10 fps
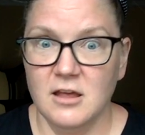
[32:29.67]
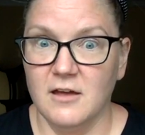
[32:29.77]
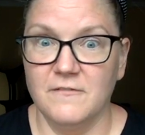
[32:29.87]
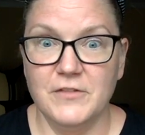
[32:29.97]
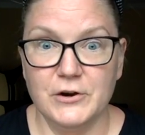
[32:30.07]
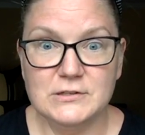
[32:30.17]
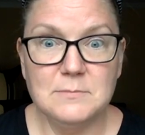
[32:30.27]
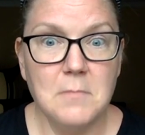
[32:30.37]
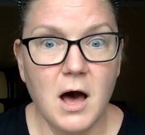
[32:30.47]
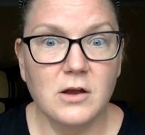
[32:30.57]
if there's
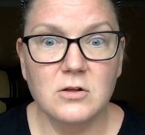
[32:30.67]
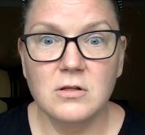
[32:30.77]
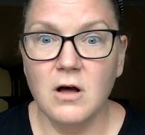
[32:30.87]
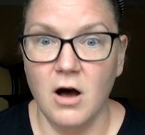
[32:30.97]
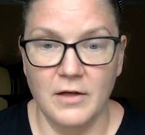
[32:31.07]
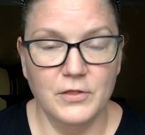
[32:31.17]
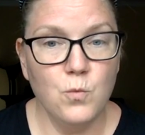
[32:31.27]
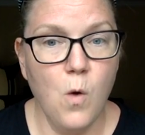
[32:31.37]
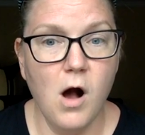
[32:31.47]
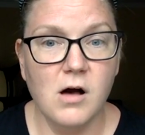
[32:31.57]
a model on
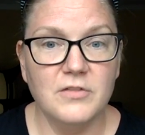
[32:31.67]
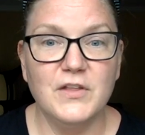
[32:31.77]
the wall,